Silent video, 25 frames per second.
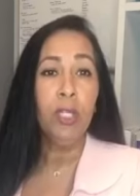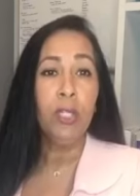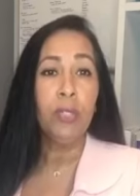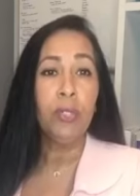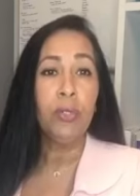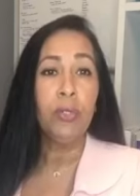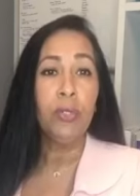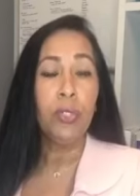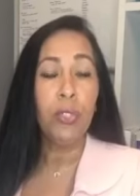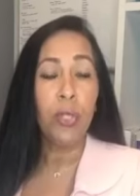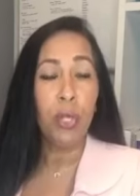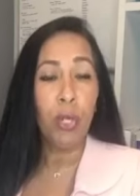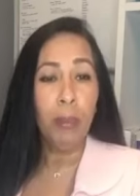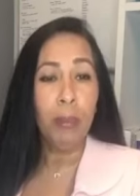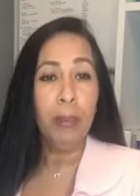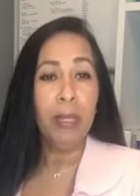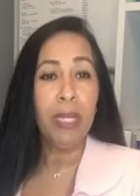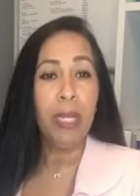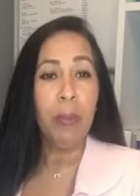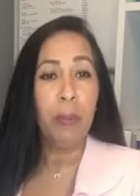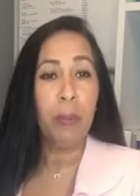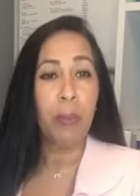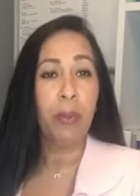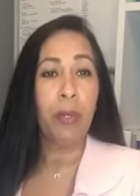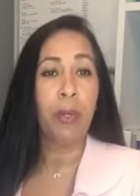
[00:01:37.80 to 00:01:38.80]
To
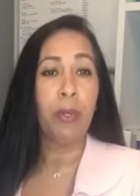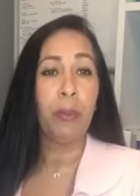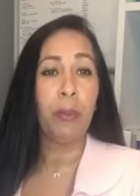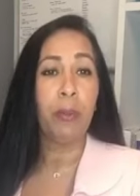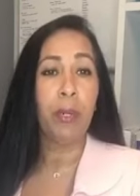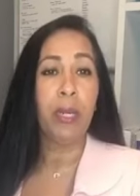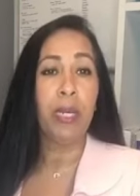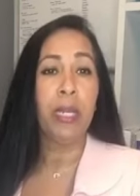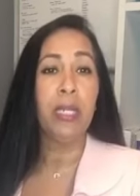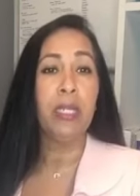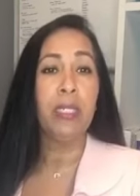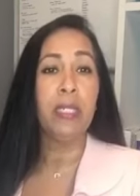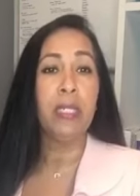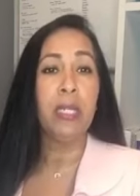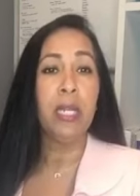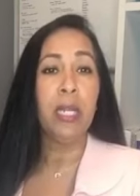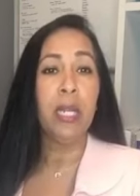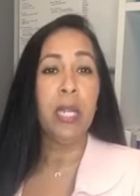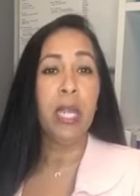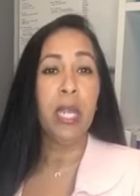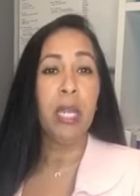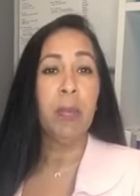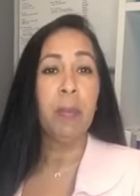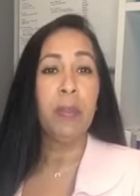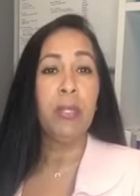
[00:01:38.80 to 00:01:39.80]
terminate parental rights,
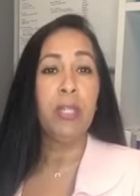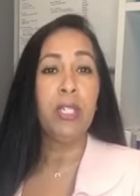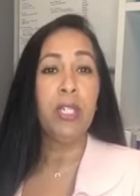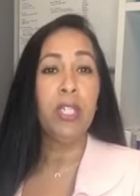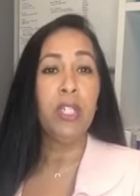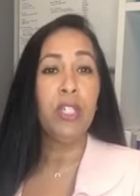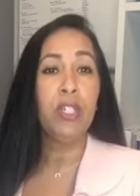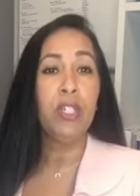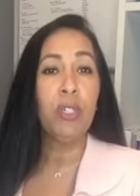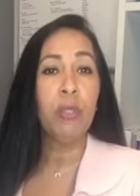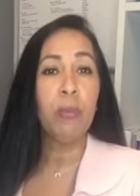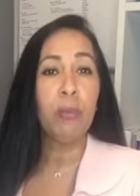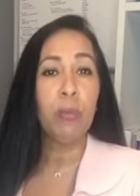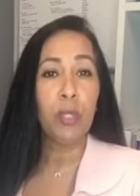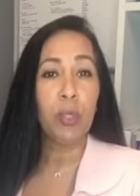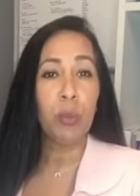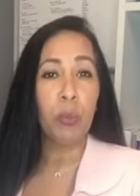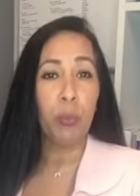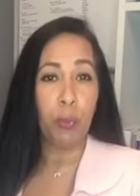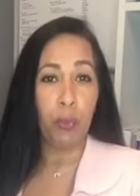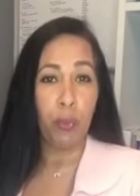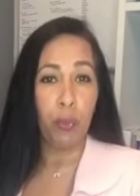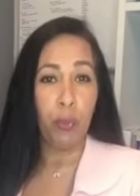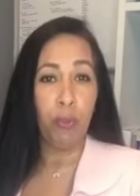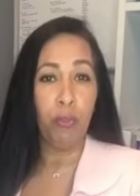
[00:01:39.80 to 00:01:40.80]
a petitioner must
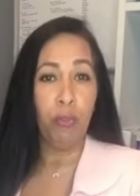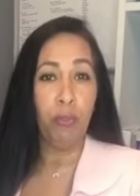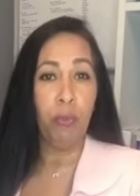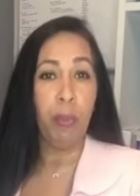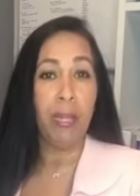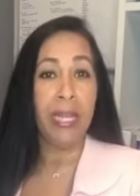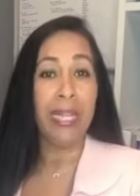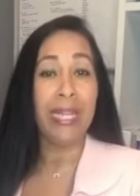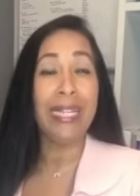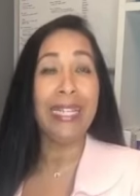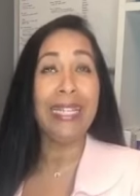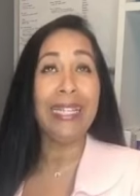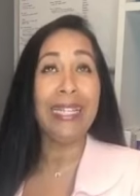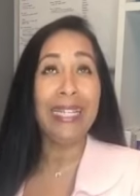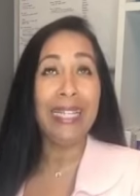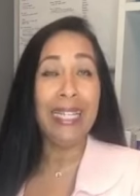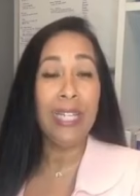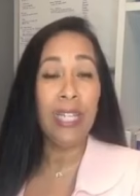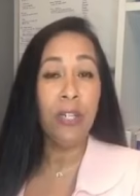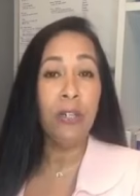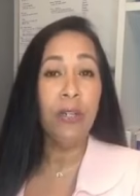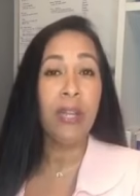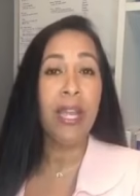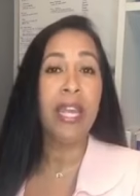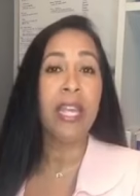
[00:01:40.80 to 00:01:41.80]
prove by
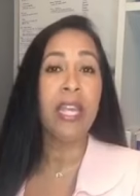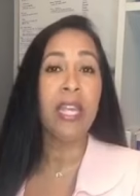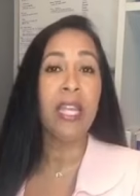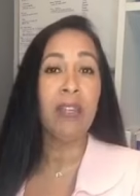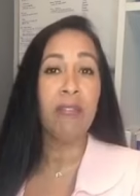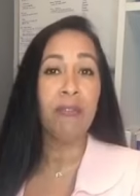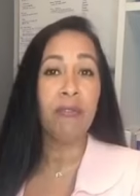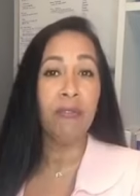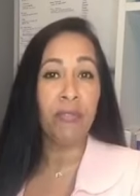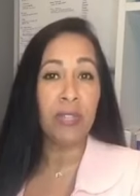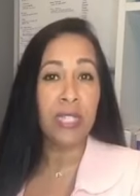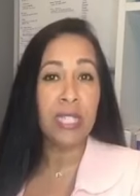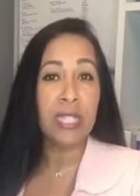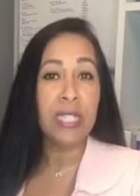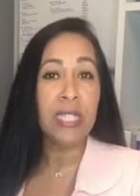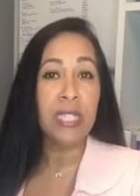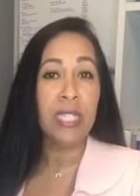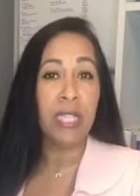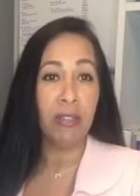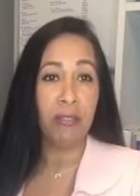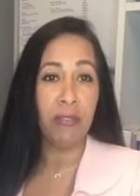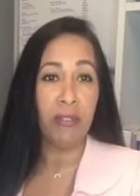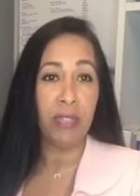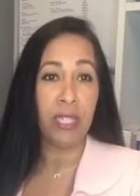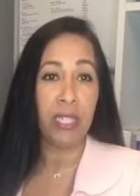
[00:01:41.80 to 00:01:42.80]
clear and convincing
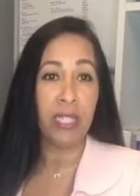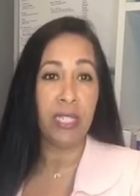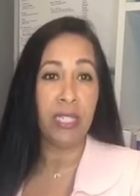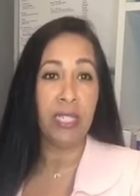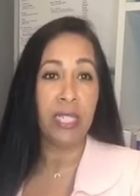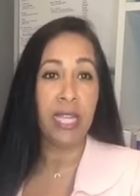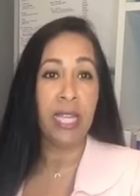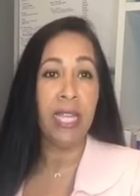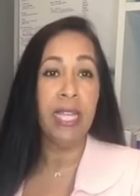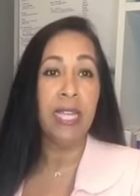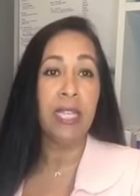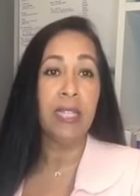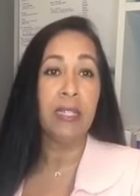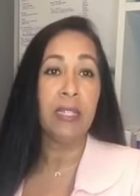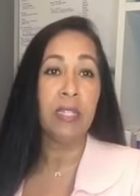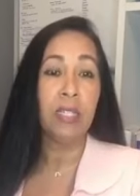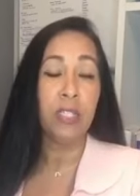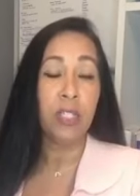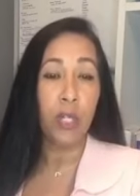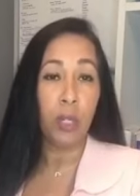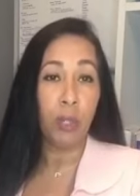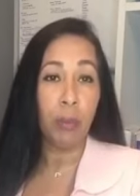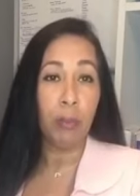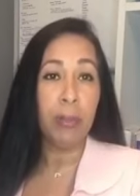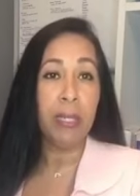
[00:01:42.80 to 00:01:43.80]
evidence that
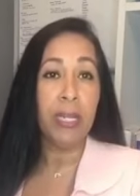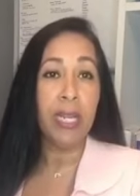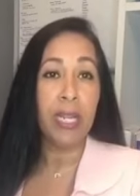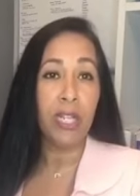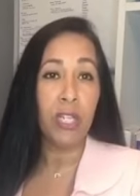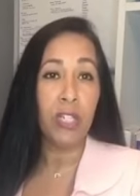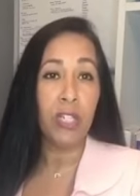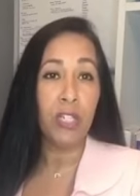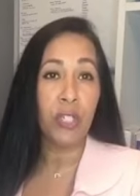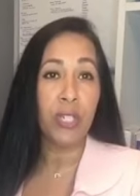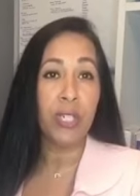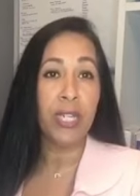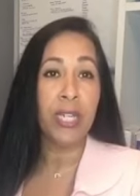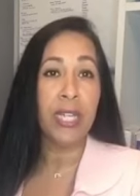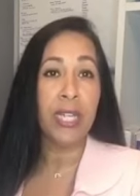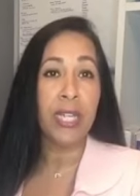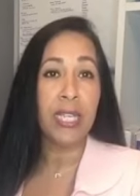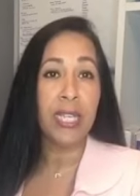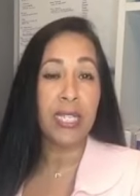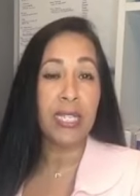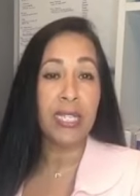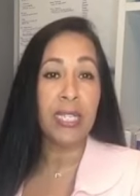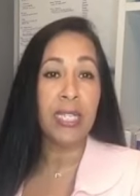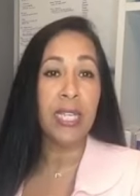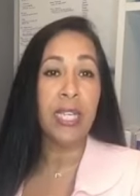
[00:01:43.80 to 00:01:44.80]
termination
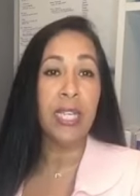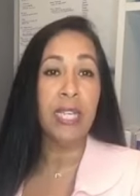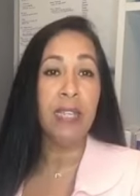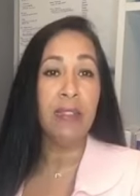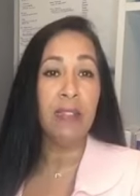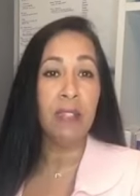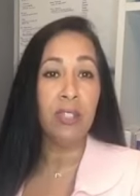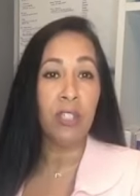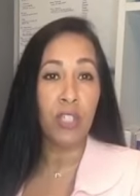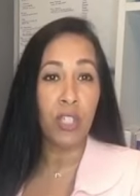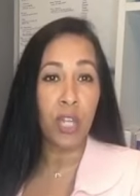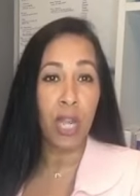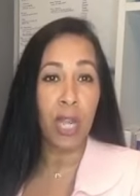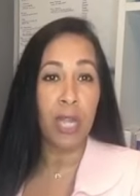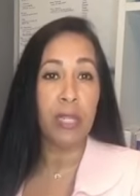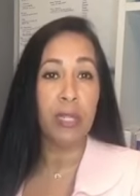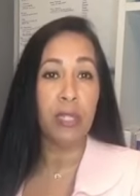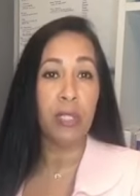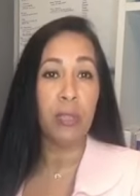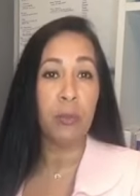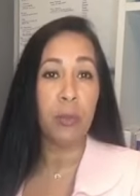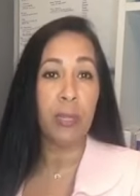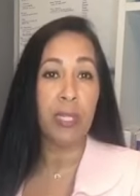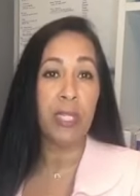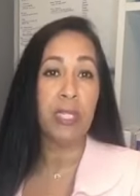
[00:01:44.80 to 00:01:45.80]
is in the
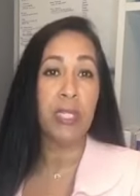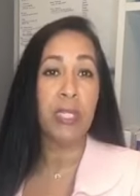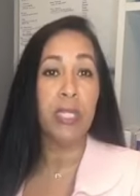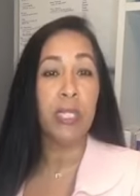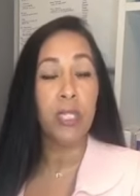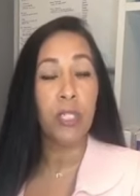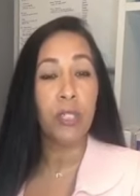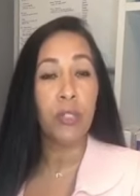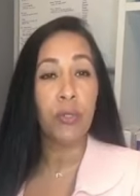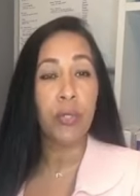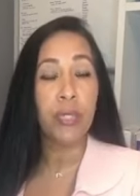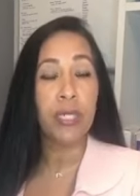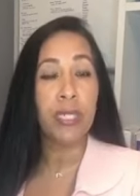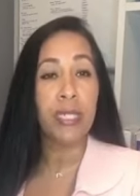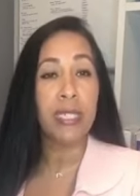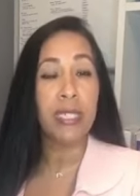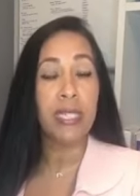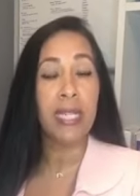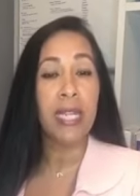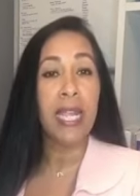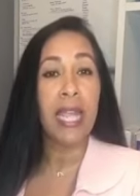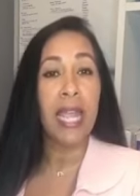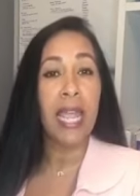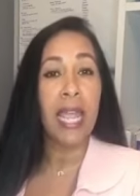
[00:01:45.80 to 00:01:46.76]
child's best interest